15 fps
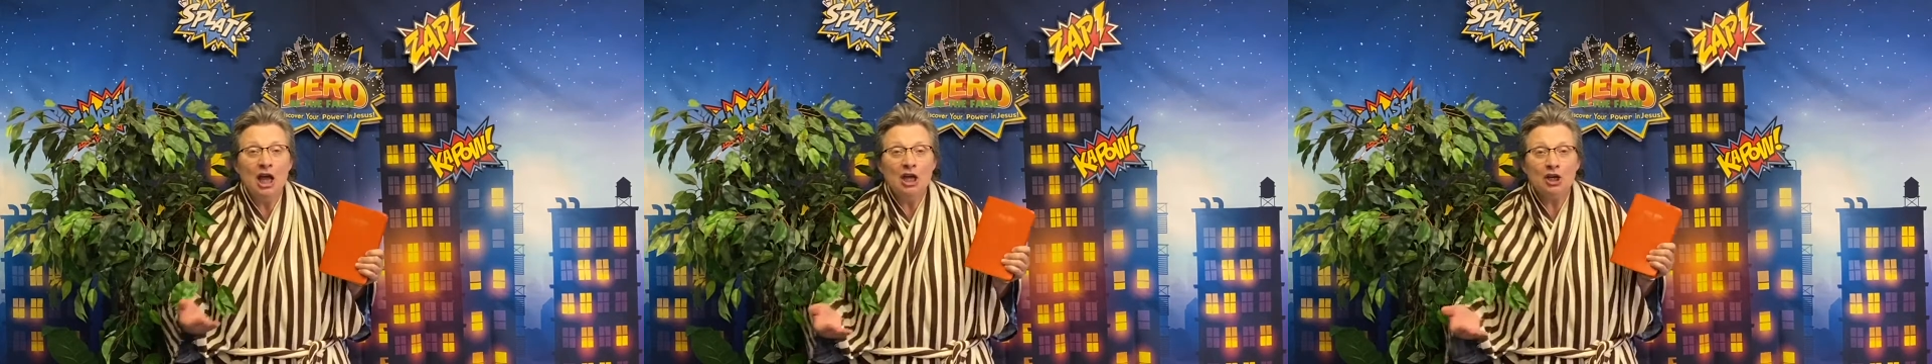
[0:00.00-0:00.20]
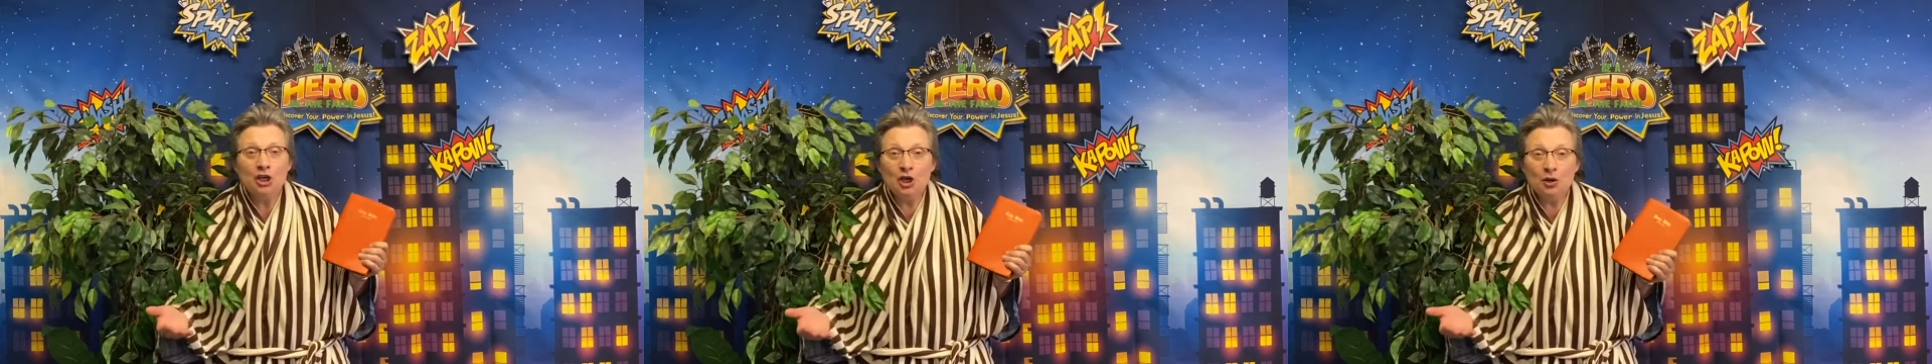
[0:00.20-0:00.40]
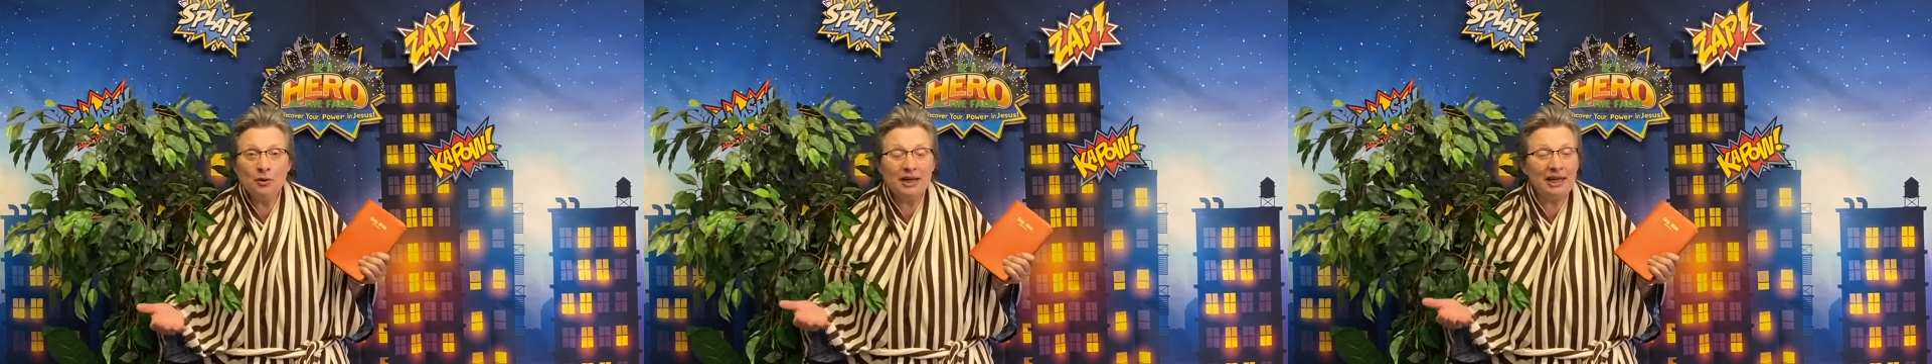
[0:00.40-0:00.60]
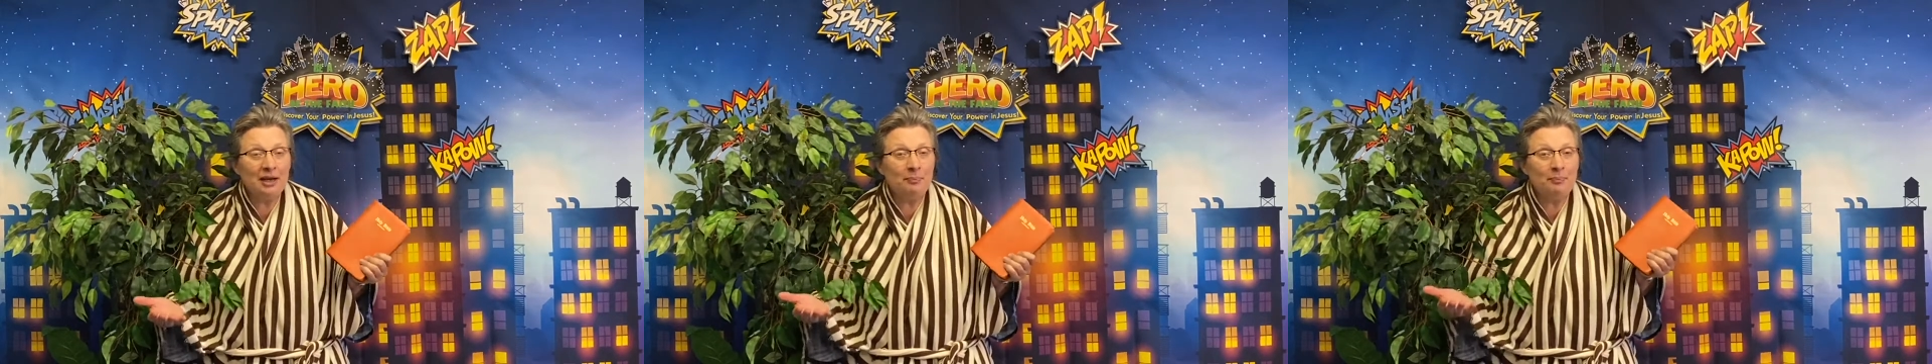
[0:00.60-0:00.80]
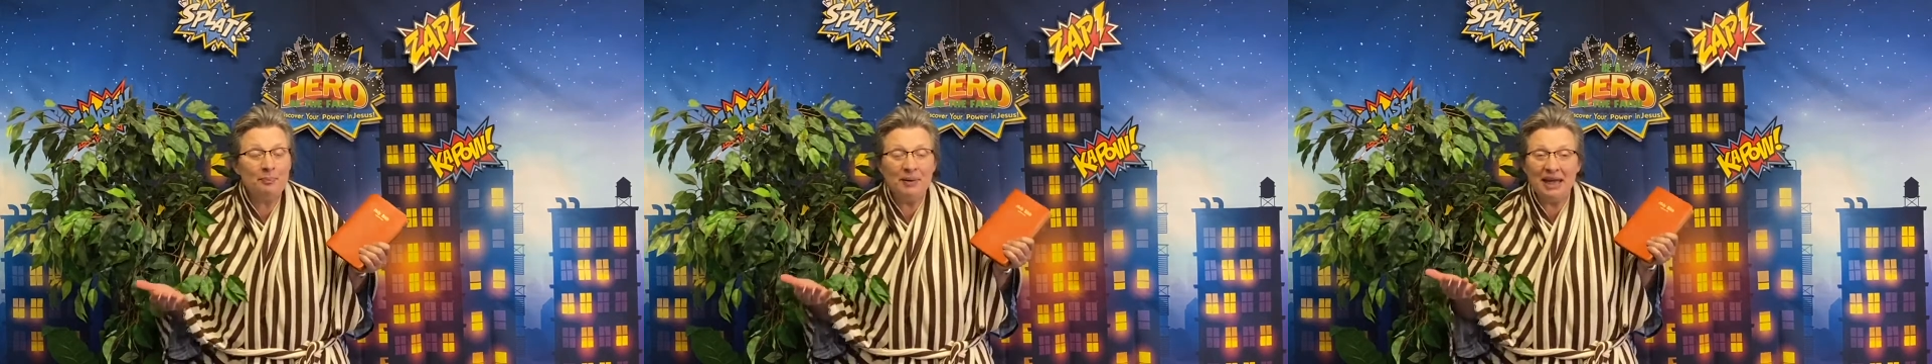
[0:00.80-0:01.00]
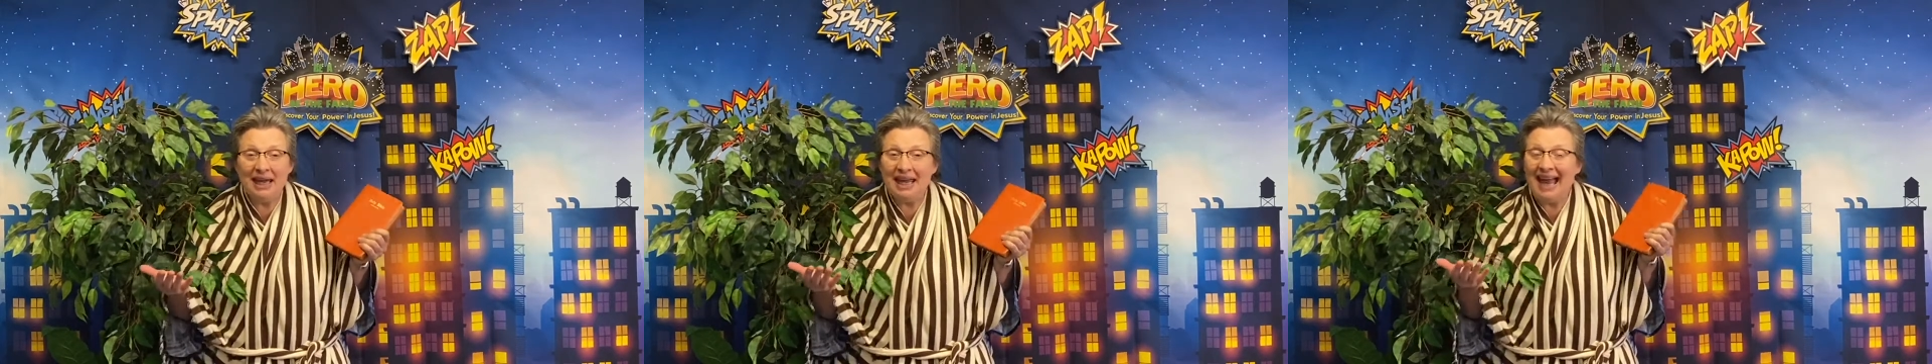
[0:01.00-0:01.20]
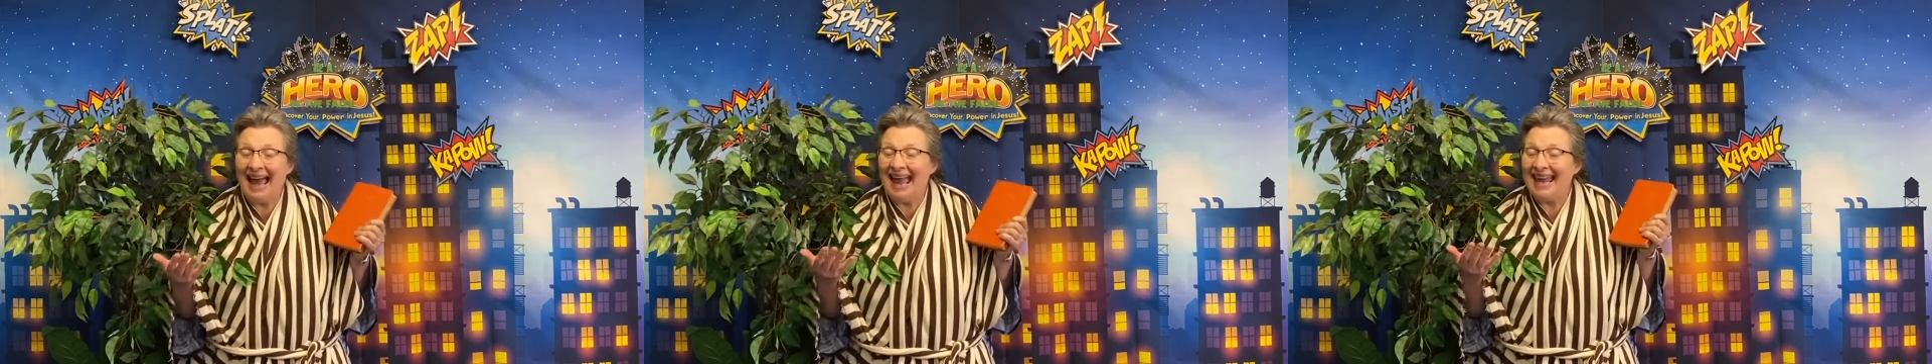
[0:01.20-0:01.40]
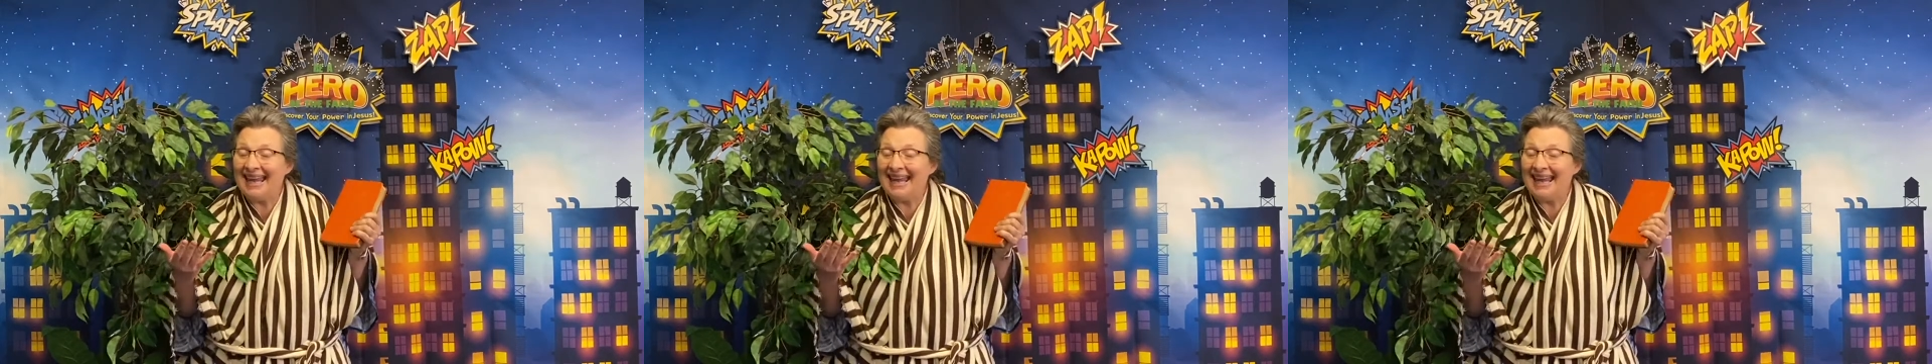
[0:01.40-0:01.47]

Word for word: You can be a